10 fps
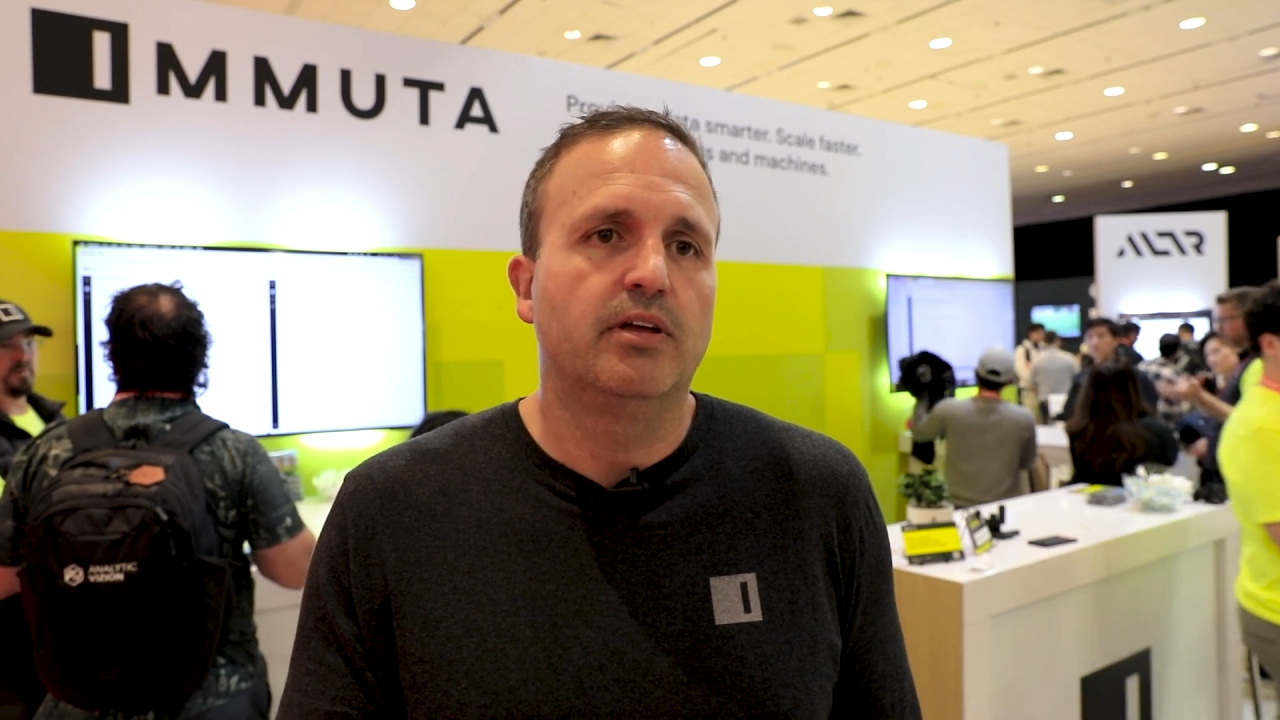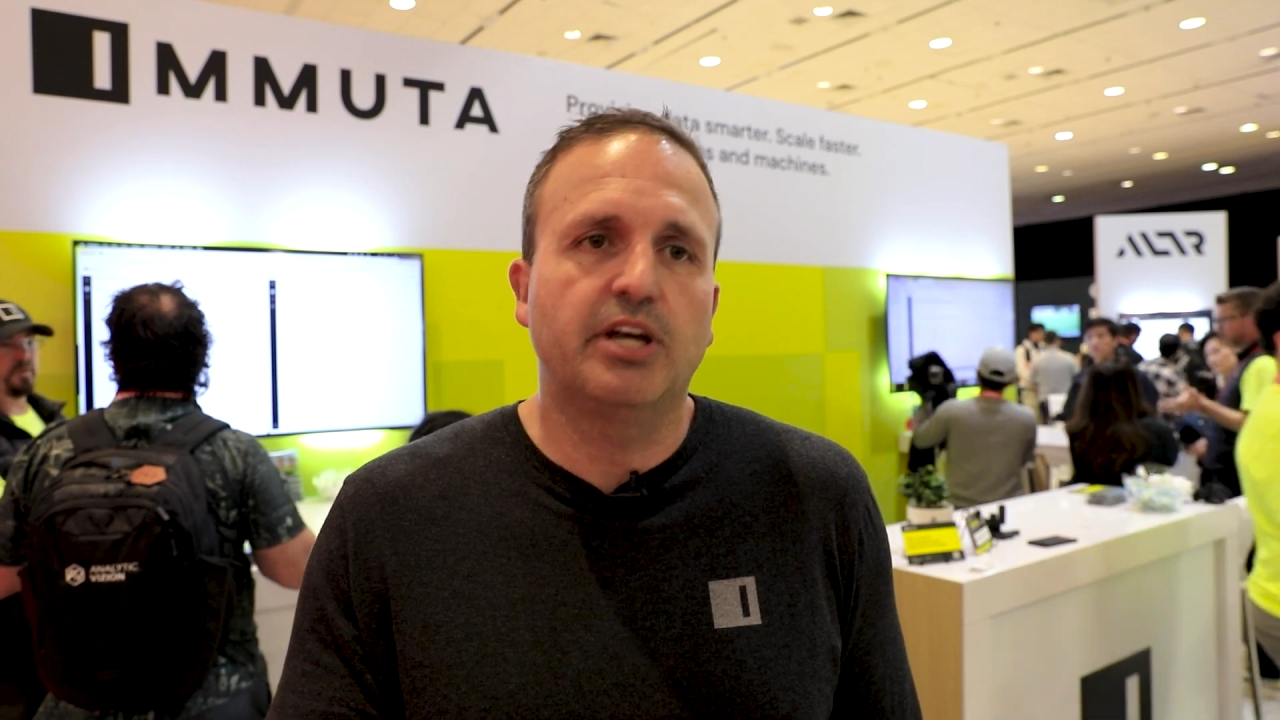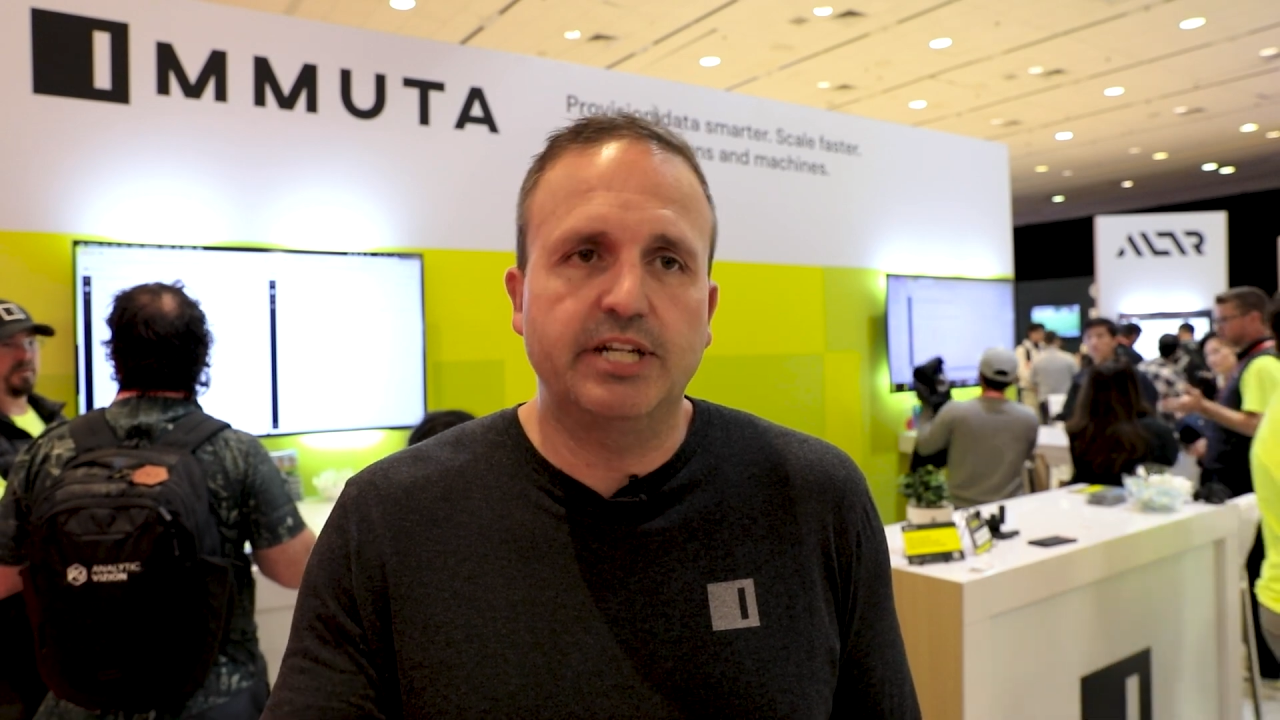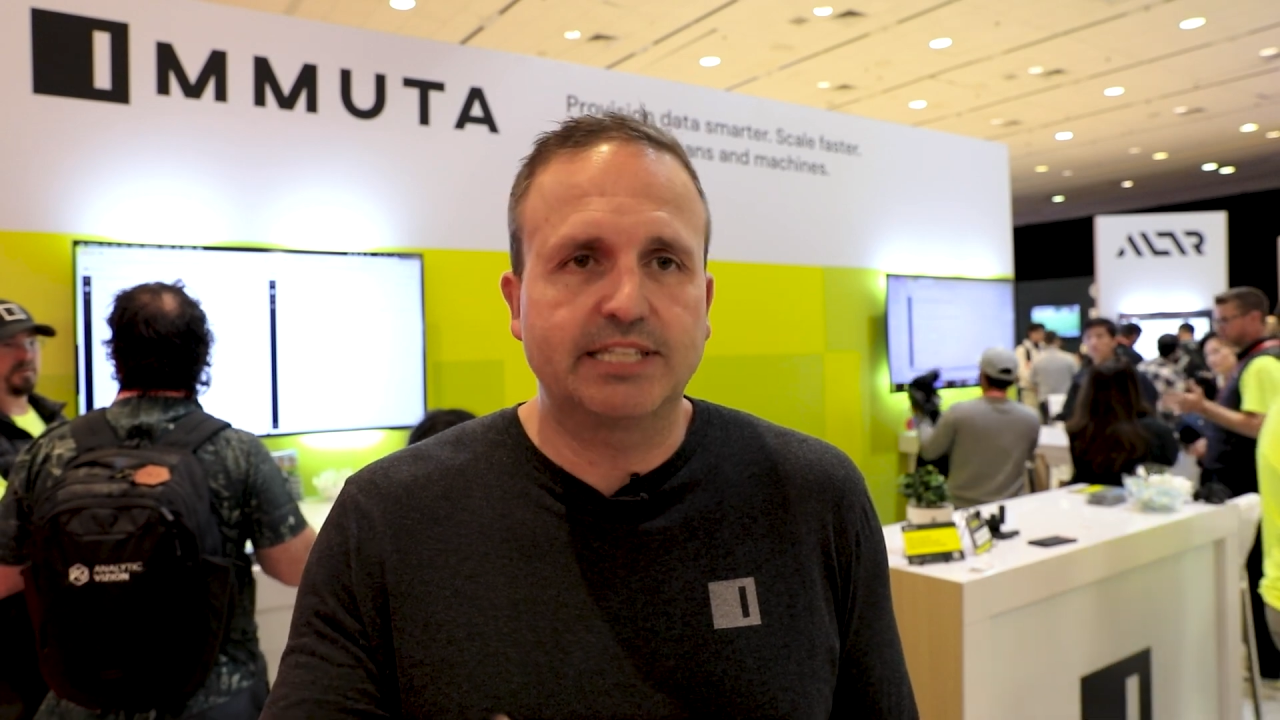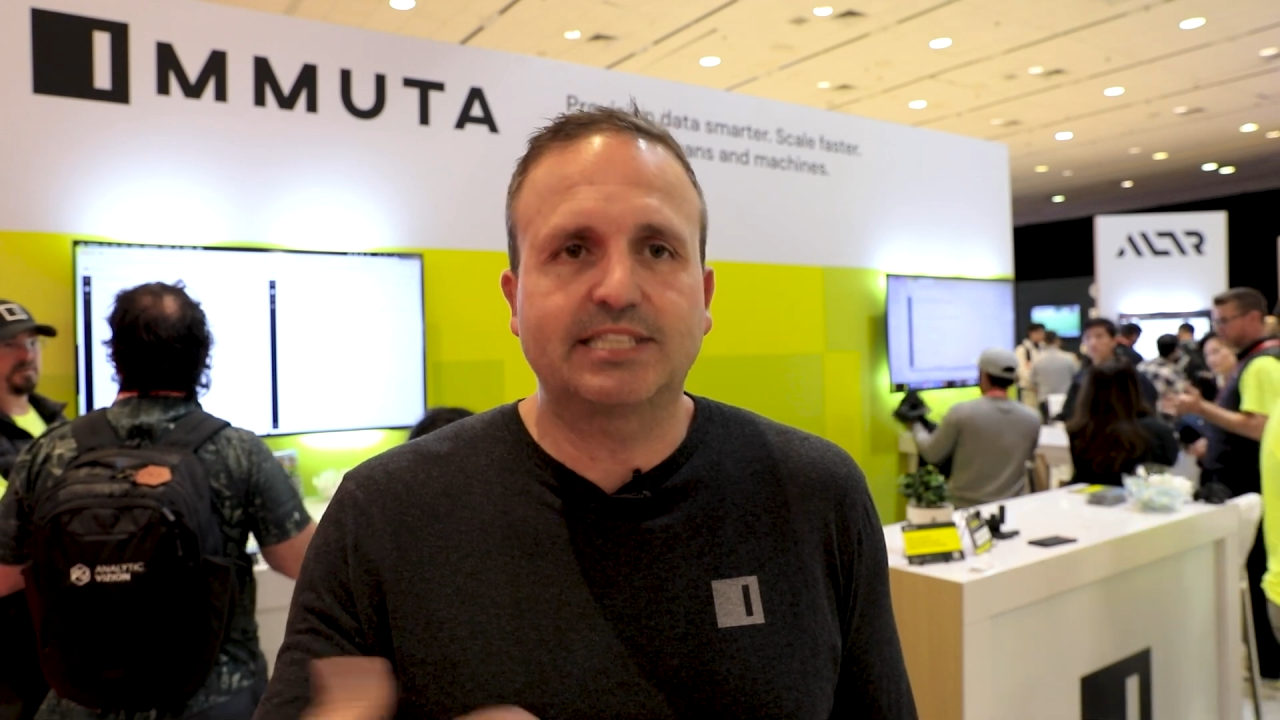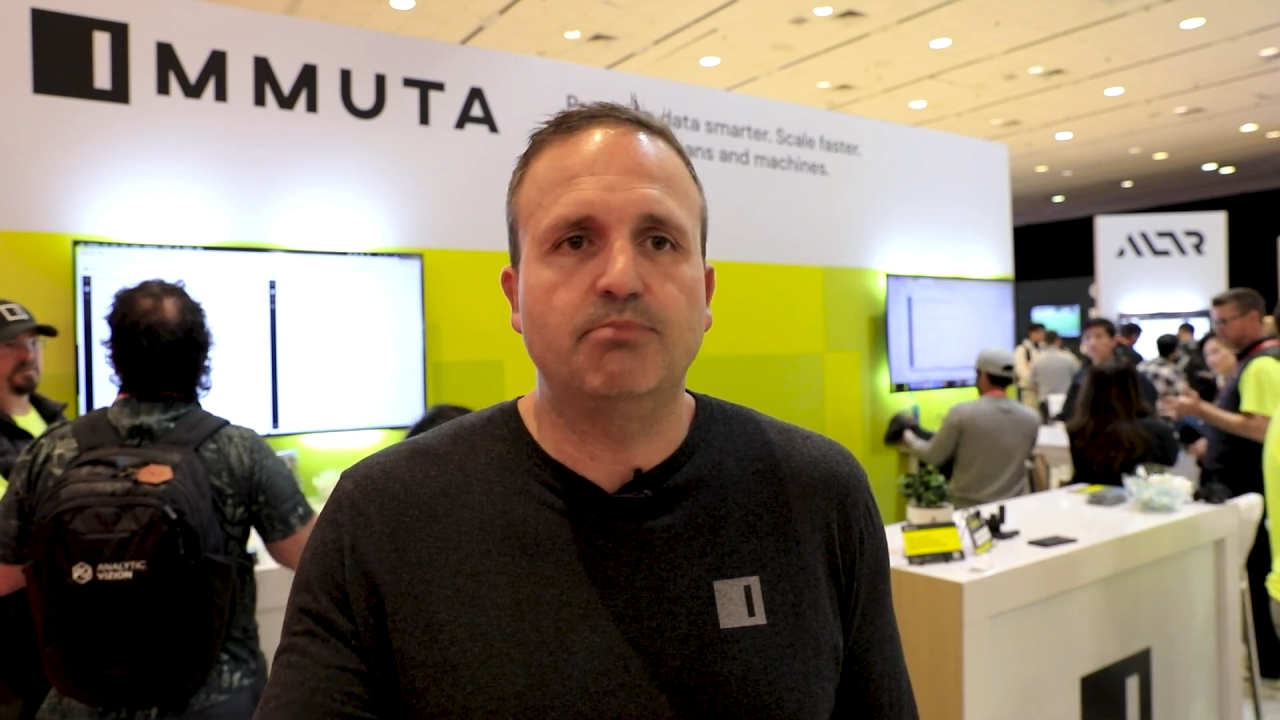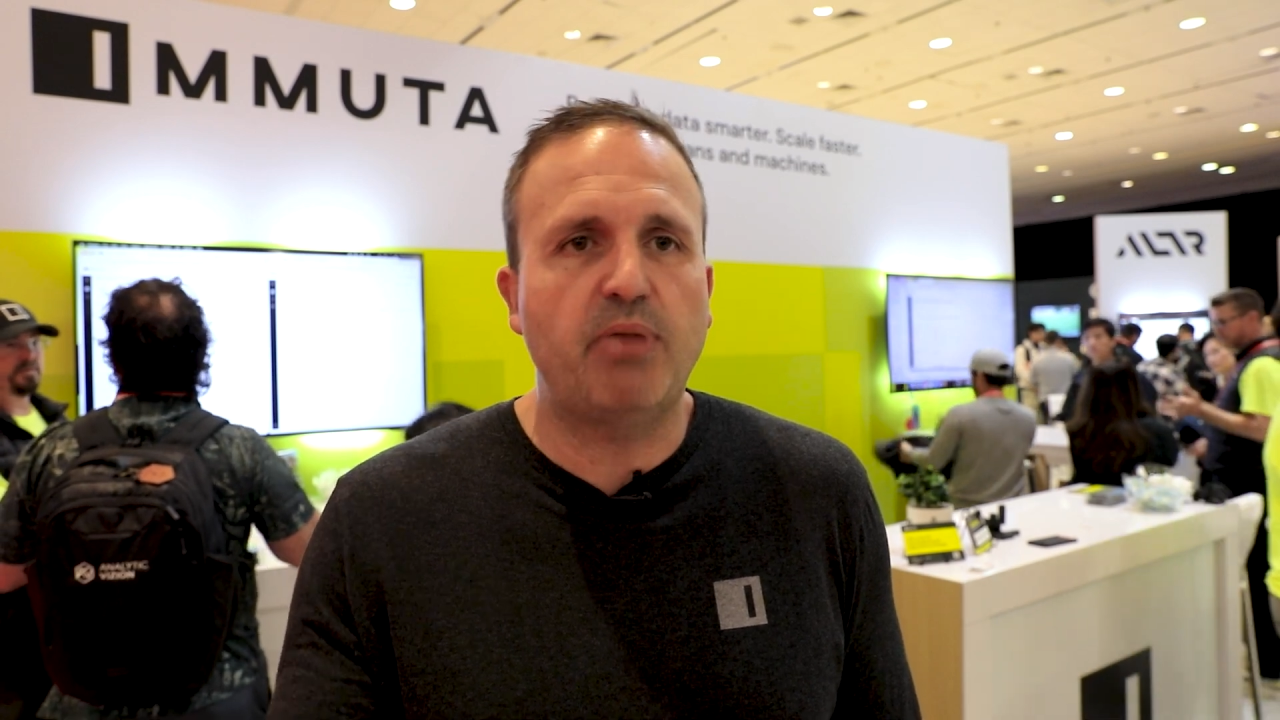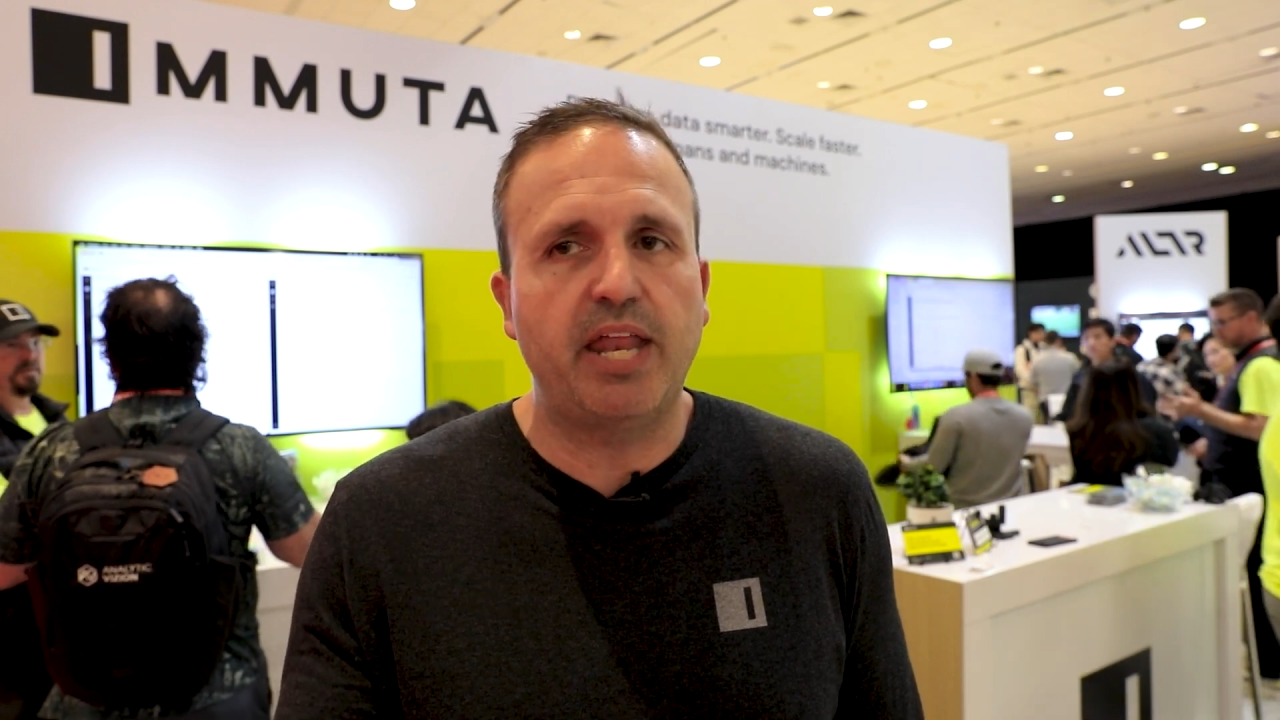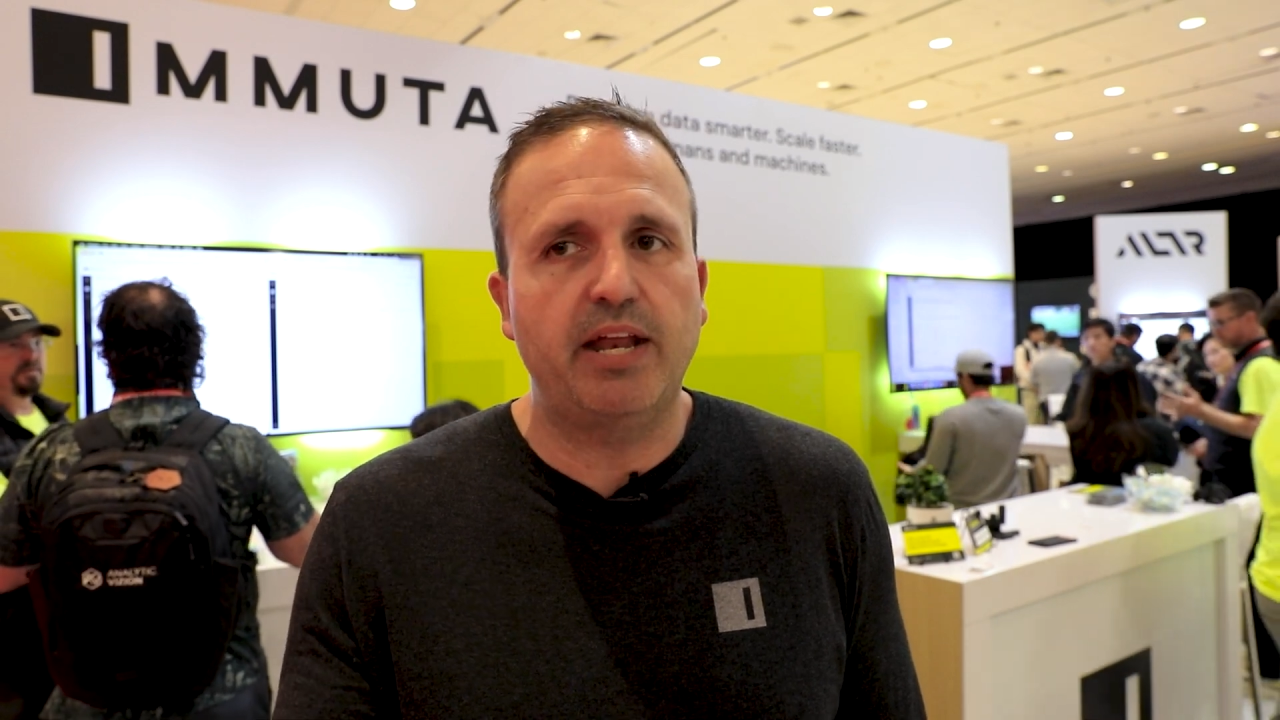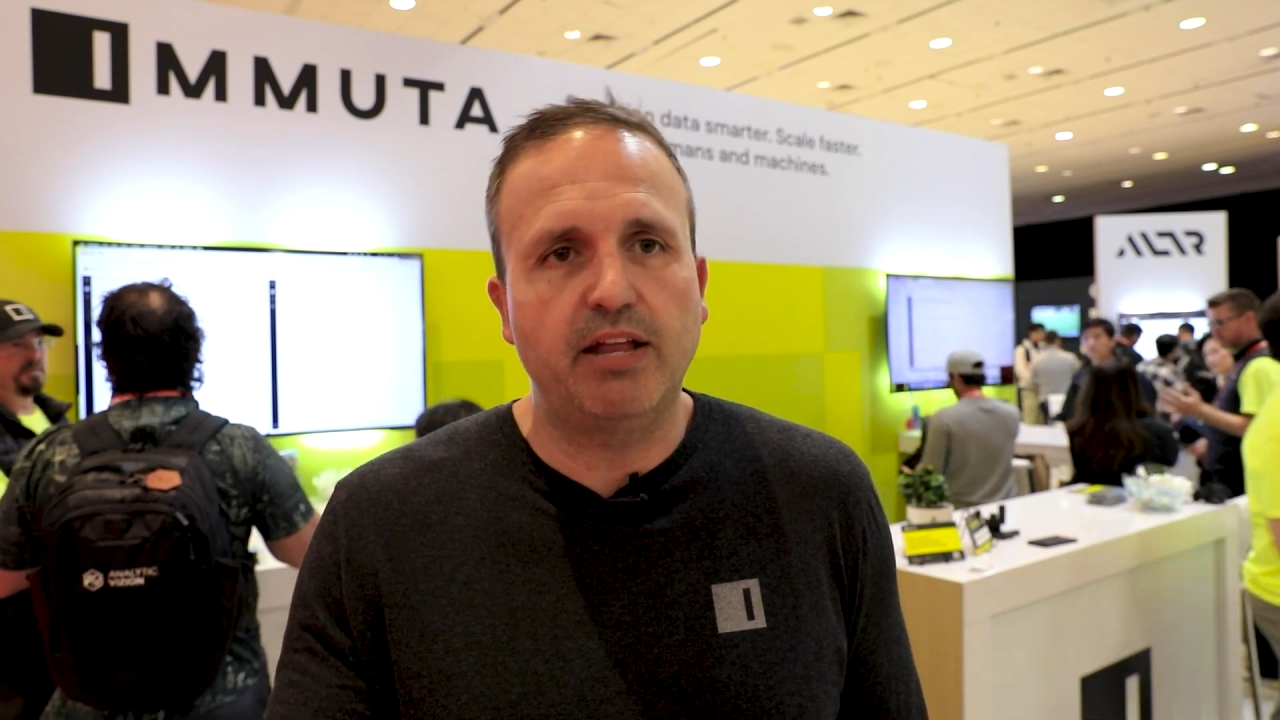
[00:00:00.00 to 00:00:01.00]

You can just submit it